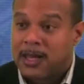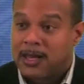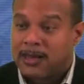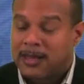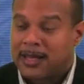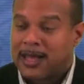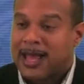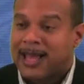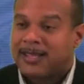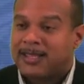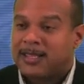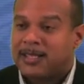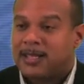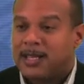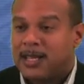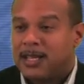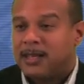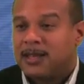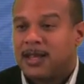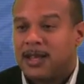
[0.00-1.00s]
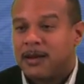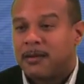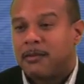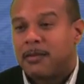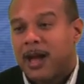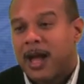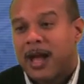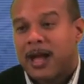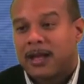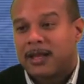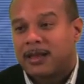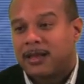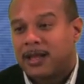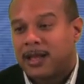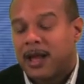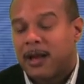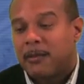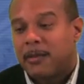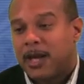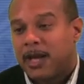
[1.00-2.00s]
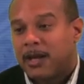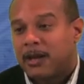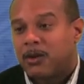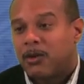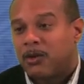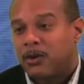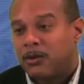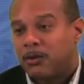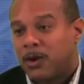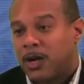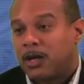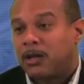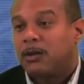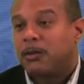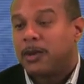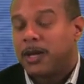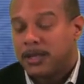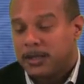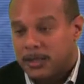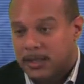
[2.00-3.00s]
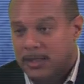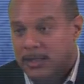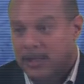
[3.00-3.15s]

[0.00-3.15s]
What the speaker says: that I see the impact that I make on a regular basis.